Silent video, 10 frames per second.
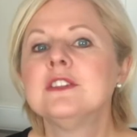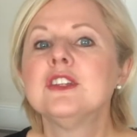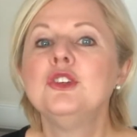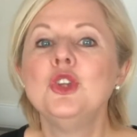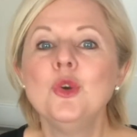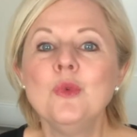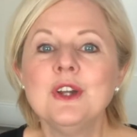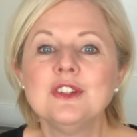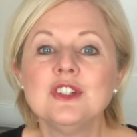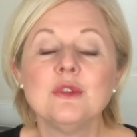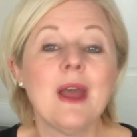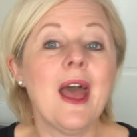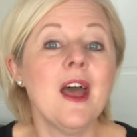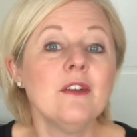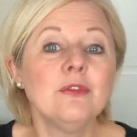So you want to do
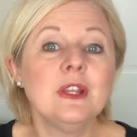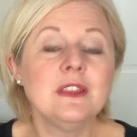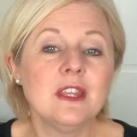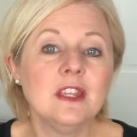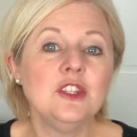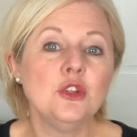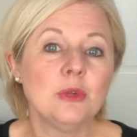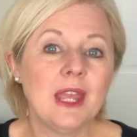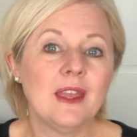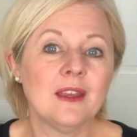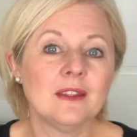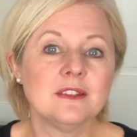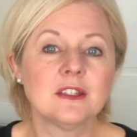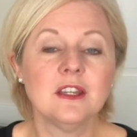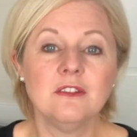everything you can
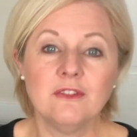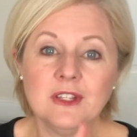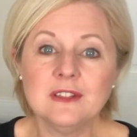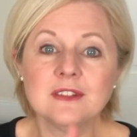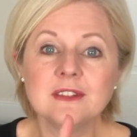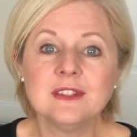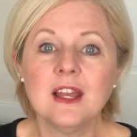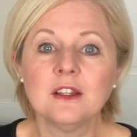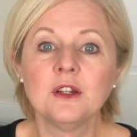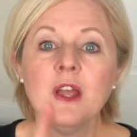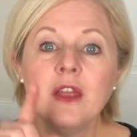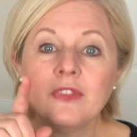to convince the seller